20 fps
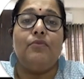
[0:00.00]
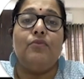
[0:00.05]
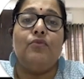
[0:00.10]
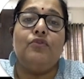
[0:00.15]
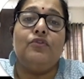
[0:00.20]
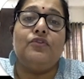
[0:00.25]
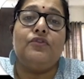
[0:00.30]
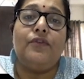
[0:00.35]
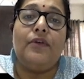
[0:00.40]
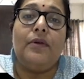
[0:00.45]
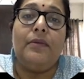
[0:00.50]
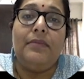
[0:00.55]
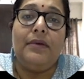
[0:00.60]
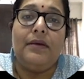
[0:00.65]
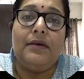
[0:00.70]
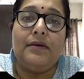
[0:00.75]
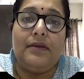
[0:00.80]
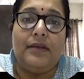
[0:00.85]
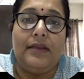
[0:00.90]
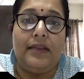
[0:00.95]
moves from
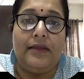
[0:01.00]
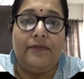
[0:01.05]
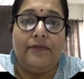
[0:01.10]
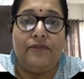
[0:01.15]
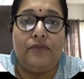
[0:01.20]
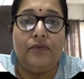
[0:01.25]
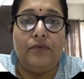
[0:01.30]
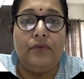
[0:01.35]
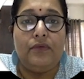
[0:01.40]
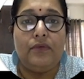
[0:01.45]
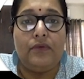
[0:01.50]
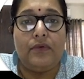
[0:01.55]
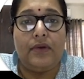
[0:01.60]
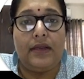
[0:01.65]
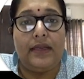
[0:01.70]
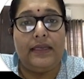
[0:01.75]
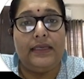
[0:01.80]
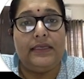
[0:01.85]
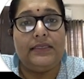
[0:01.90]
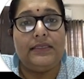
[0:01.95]
left to
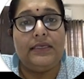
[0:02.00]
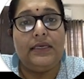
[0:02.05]
right.